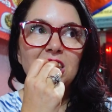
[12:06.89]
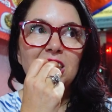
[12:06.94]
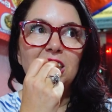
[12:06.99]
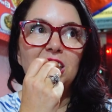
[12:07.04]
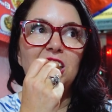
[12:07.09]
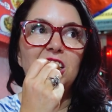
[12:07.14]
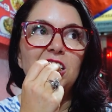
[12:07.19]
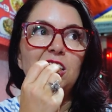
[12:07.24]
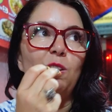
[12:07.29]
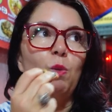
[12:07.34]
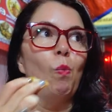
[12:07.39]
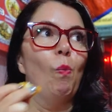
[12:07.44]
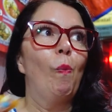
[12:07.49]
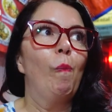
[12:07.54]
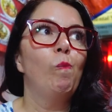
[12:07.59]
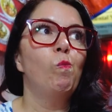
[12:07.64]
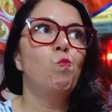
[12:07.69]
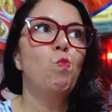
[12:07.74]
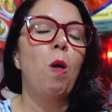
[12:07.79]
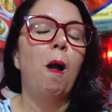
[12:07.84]
Mmm.
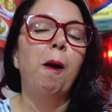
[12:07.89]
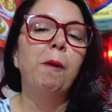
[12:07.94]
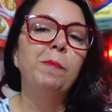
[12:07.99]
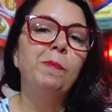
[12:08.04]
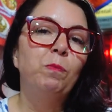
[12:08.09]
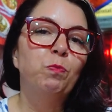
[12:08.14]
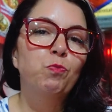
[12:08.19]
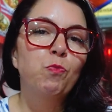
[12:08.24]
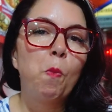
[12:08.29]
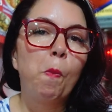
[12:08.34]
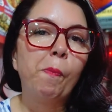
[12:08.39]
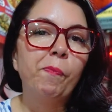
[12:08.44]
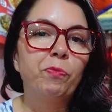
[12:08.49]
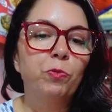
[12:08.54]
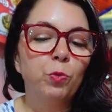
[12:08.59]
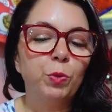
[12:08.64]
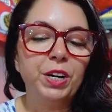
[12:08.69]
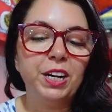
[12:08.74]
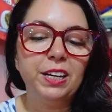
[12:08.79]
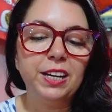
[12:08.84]

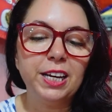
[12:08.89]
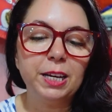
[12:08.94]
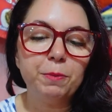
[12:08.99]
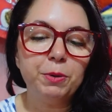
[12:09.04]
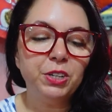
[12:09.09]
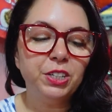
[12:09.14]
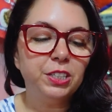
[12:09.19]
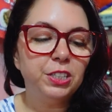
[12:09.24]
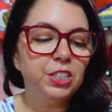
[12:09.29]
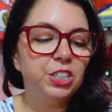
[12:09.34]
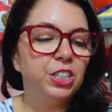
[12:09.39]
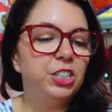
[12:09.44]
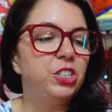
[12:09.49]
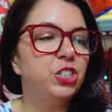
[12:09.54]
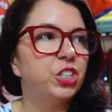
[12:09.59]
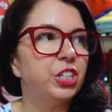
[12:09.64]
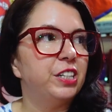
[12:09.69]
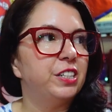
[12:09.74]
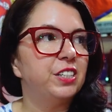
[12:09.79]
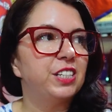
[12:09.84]
What I like about
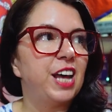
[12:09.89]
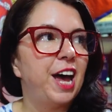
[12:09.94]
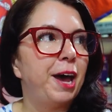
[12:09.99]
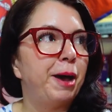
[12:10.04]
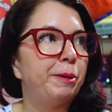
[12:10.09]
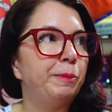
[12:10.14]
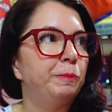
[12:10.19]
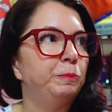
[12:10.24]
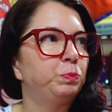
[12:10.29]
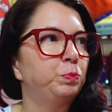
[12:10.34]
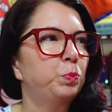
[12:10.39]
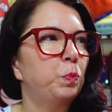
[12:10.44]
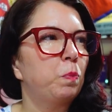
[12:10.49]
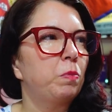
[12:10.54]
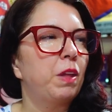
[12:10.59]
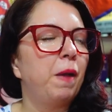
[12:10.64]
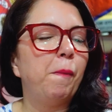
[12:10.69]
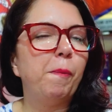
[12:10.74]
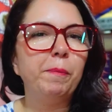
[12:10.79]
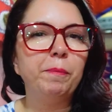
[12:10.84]
Indonesia is that
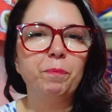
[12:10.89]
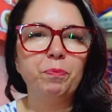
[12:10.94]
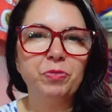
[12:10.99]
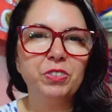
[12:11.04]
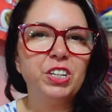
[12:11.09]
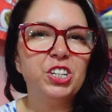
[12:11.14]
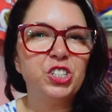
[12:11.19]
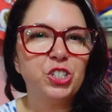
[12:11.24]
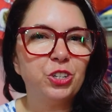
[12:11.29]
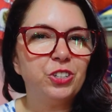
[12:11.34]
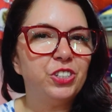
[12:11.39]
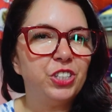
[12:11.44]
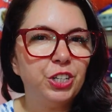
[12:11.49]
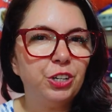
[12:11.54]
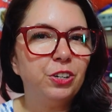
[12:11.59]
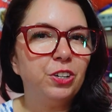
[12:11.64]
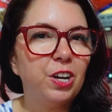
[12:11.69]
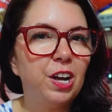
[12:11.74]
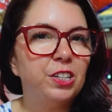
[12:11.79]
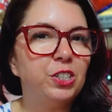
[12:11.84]
desserts
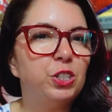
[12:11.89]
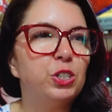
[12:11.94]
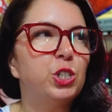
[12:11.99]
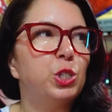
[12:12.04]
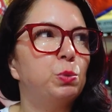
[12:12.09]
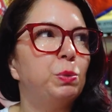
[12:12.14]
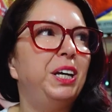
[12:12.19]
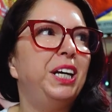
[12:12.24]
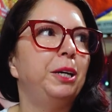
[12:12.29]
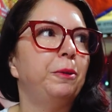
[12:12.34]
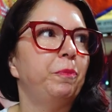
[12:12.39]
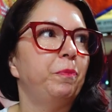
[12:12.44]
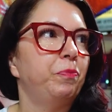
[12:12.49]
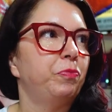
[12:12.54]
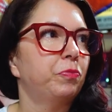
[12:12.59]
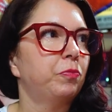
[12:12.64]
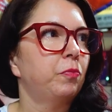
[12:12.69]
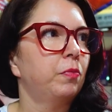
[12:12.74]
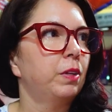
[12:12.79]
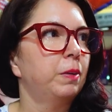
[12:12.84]
here are not too sweet.
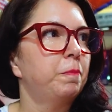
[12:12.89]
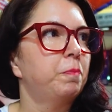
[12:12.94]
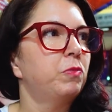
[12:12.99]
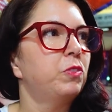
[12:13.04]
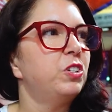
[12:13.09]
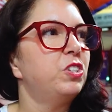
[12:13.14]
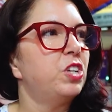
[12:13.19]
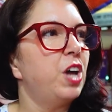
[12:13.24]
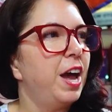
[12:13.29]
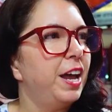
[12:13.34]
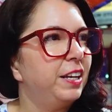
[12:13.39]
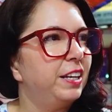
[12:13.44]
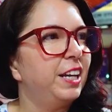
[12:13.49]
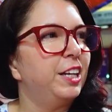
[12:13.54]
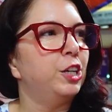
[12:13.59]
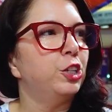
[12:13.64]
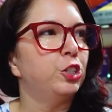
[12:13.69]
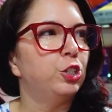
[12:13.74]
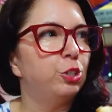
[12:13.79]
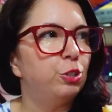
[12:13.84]
There's not
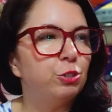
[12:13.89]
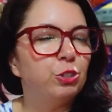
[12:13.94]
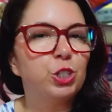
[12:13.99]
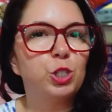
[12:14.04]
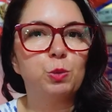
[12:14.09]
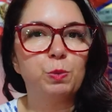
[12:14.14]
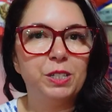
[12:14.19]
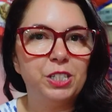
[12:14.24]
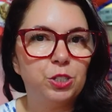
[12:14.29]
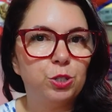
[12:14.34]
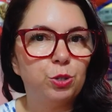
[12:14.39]
like a huge sweet